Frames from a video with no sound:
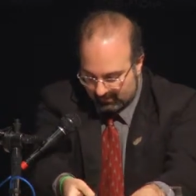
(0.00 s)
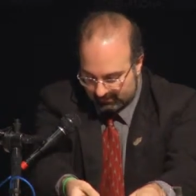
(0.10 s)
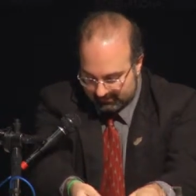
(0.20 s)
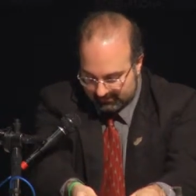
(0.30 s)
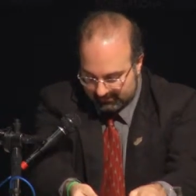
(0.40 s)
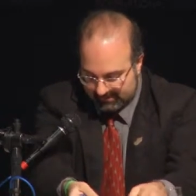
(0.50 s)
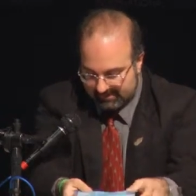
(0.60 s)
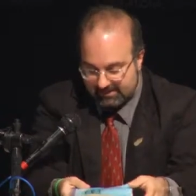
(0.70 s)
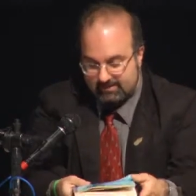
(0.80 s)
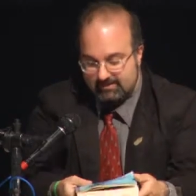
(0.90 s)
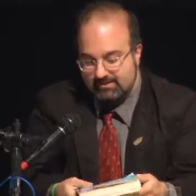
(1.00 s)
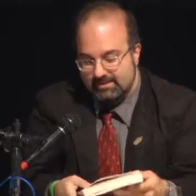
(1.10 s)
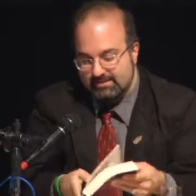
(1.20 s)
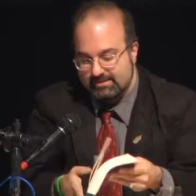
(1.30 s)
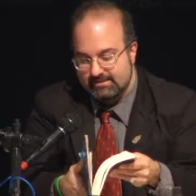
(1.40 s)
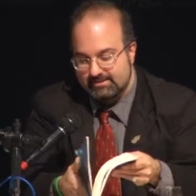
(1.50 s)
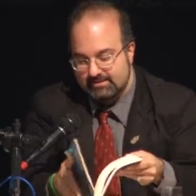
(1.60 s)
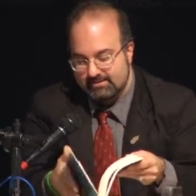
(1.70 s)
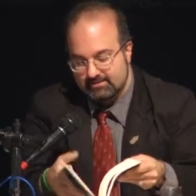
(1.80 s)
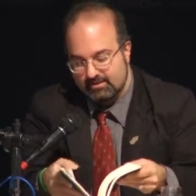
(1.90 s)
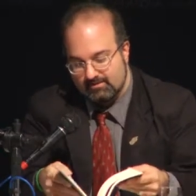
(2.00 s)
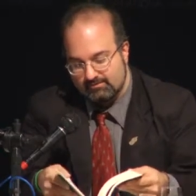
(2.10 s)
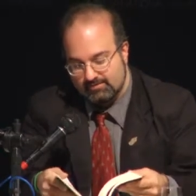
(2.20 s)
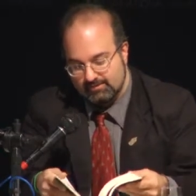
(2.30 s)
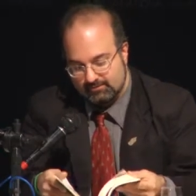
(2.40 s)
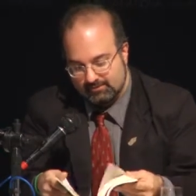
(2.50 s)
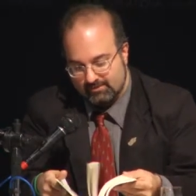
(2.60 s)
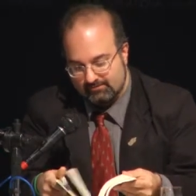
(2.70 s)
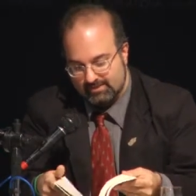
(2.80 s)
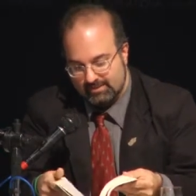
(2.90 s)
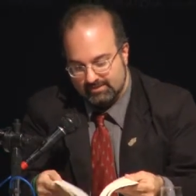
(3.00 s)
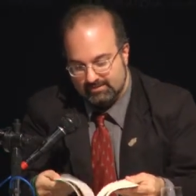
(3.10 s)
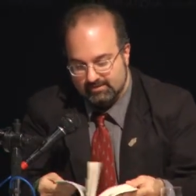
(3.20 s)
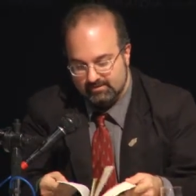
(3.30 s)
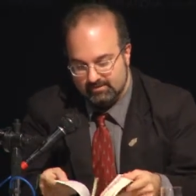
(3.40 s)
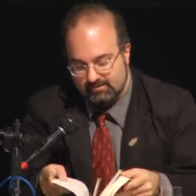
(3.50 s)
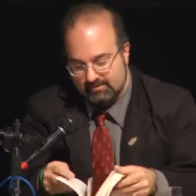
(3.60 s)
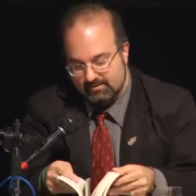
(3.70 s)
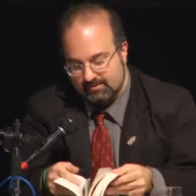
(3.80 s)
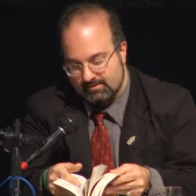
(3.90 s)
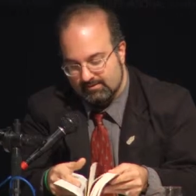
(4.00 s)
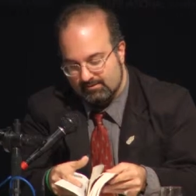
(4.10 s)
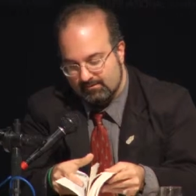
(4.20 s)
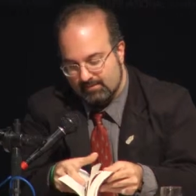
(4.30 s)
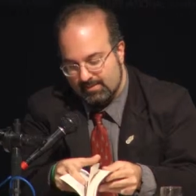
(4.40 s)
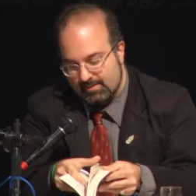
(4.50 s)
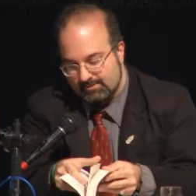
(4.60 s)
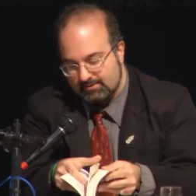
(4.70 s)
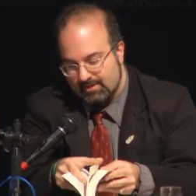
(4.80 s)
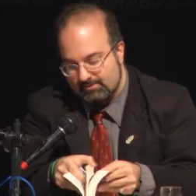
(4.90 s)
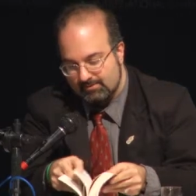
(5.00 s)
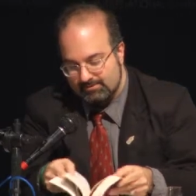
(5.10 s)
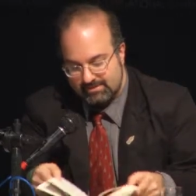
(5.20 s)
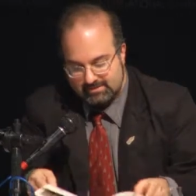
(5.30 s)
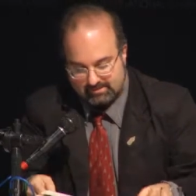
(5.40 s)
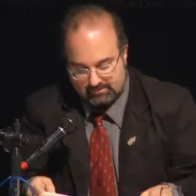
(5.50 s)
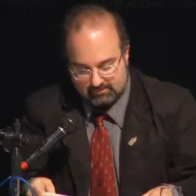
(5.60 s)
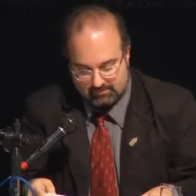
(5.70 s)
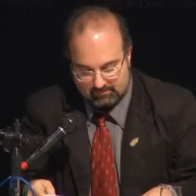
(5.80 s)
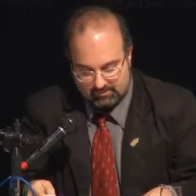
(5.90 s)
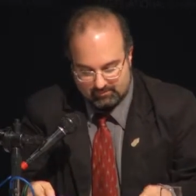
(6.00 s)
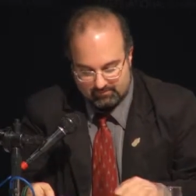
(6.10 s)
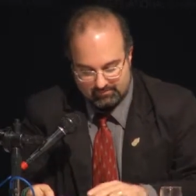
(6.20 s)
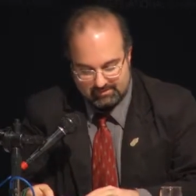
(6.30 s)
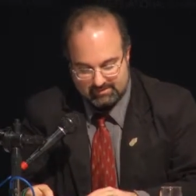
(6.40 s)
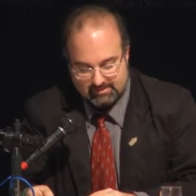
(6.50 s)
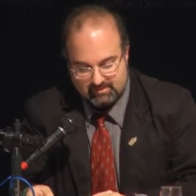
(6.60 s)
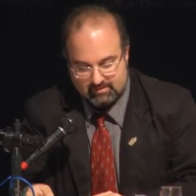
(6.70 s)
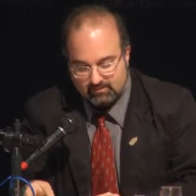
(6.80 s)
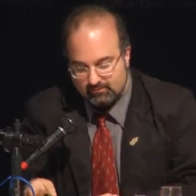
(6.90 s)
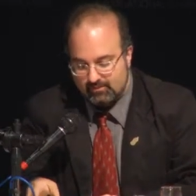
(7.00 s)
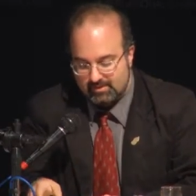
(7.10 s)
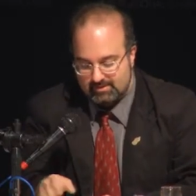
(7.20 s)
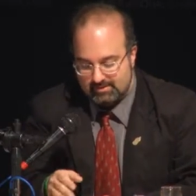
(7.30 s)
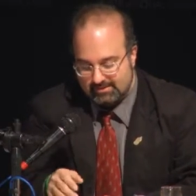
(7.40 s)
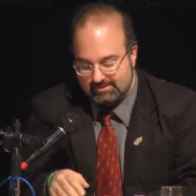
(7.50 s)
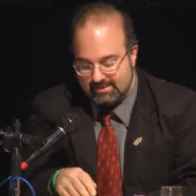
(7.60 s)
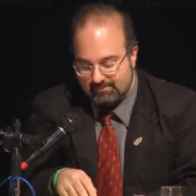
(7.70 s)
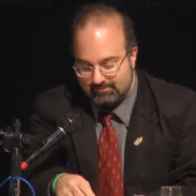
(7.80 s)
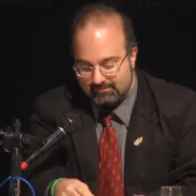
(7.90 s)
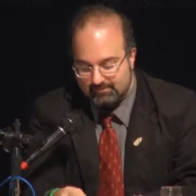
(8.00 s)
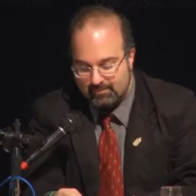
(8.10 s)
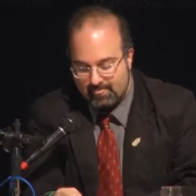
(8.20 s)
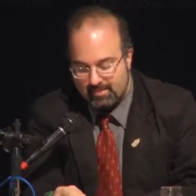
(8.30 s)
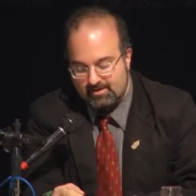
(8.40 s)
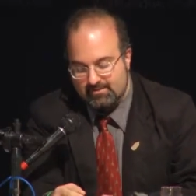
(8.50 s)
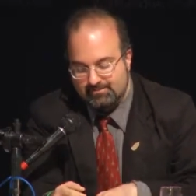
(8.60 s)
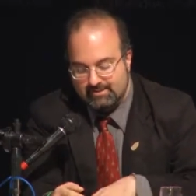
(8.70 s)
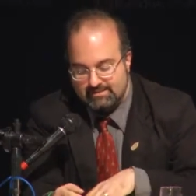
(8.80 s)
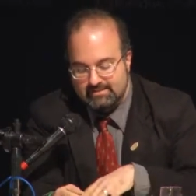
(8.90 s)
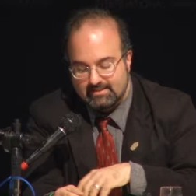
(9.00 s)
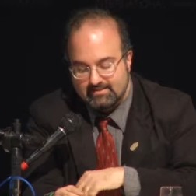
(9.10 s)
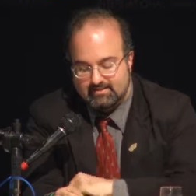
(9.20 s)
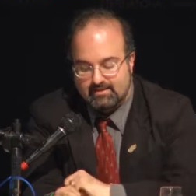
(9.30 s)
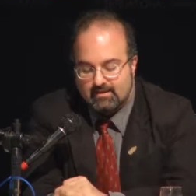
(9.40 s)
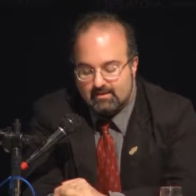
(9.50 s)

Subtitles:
also hear in the teachings of Sultan Veled. So I will read, with your permission, one example. He says,